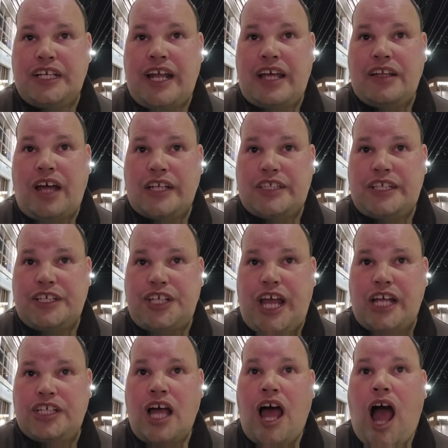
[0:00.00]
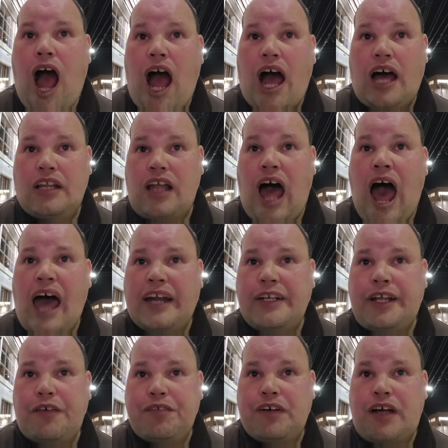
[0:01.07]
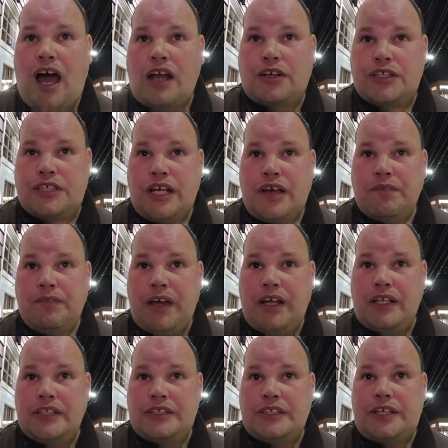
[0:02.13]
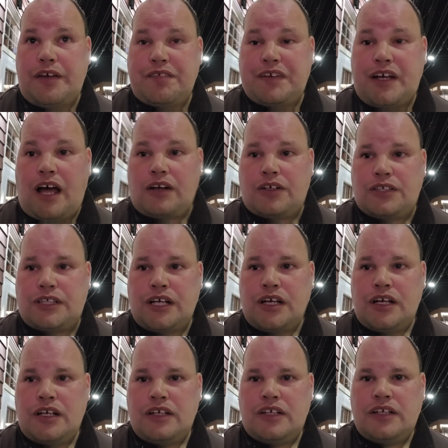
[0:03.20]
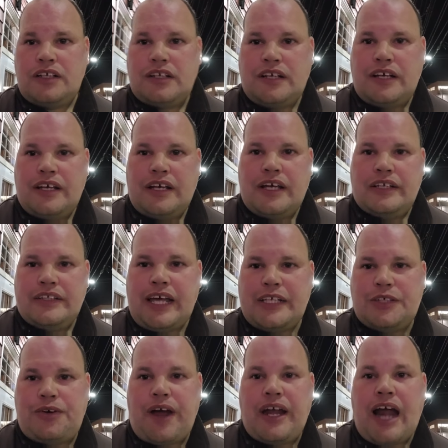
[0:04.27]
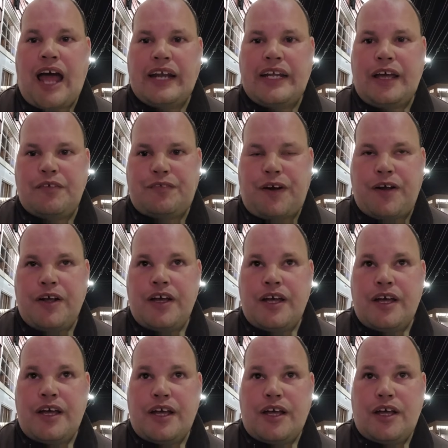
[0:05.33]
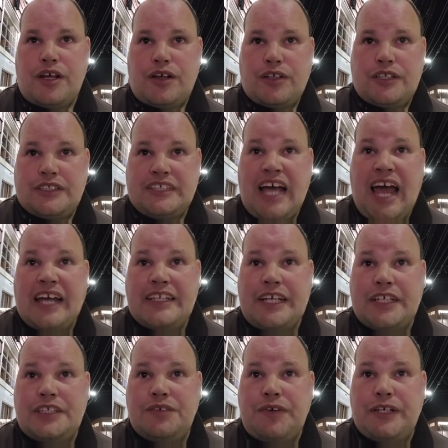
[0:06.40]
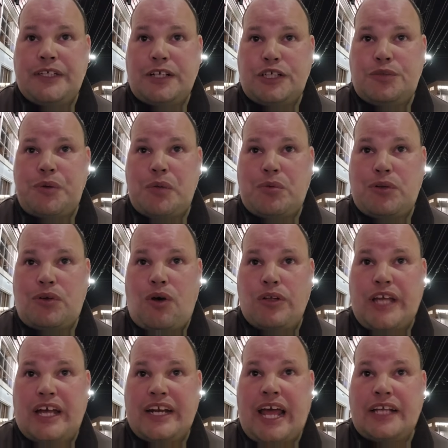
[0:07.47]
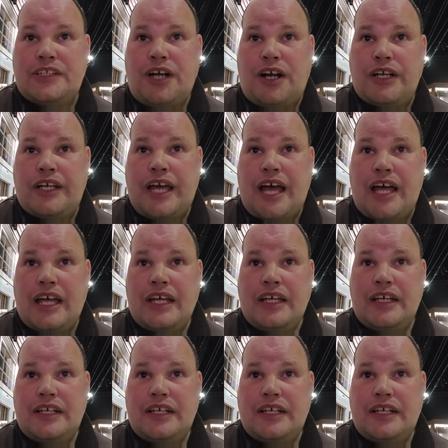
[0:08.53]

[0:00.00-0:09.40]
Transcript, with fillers: he needs lights to change a lot of different colors, millions of different colors. That's a great idea for scientists and research people to go down to Antarctica